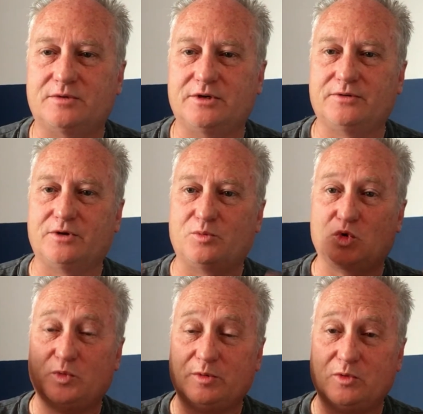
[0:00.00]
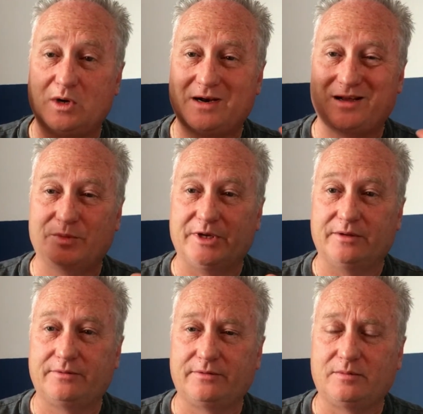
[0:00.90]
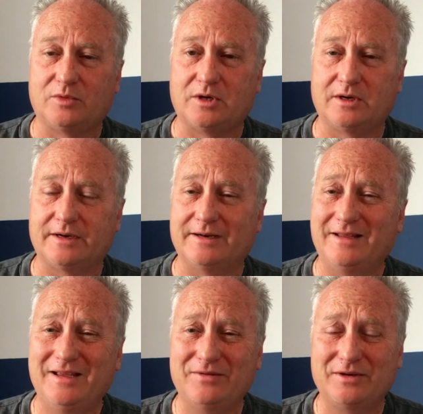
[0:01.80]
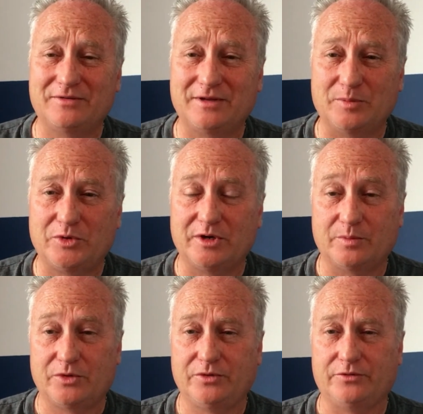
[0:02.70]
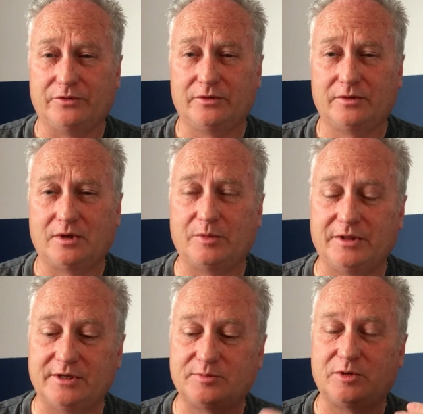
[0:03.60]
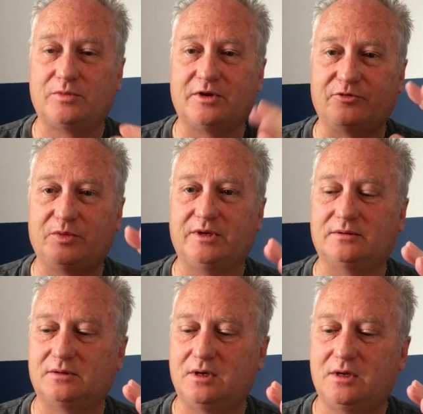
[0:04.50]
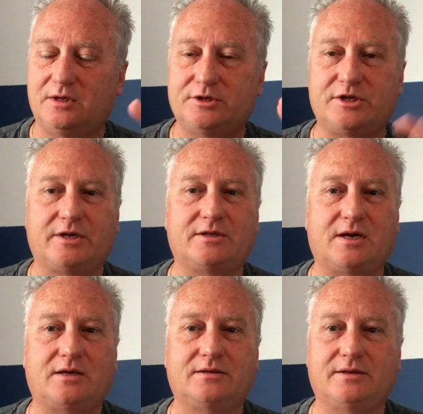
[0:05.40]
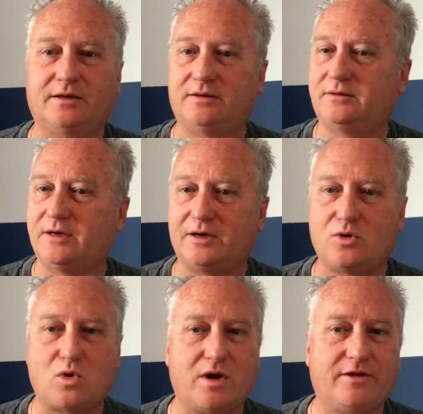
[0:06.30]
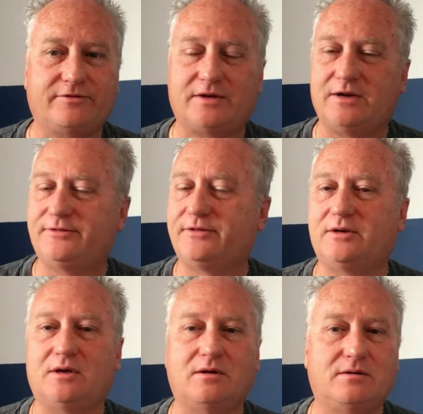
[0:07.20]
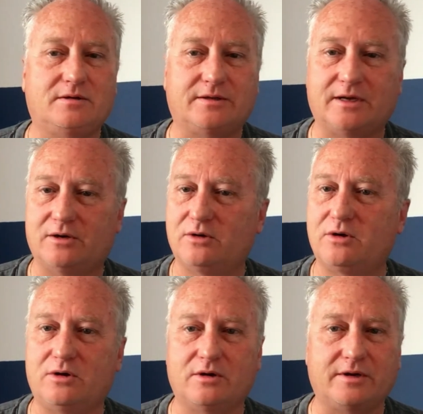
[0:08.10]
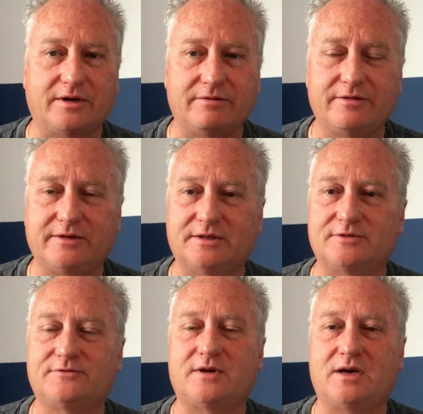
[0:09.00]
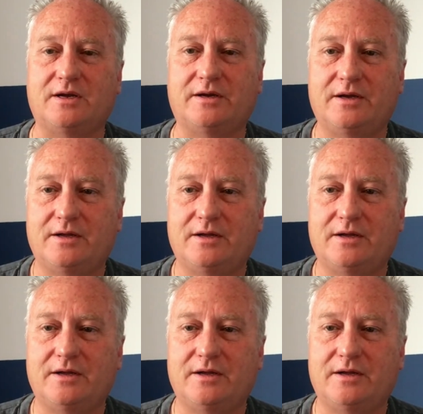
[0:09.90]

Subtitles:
where you've got more people climbing into the market, and even if they're pre-approved, these people have been checked out and they qualify for a loan and they look good and everything's fine,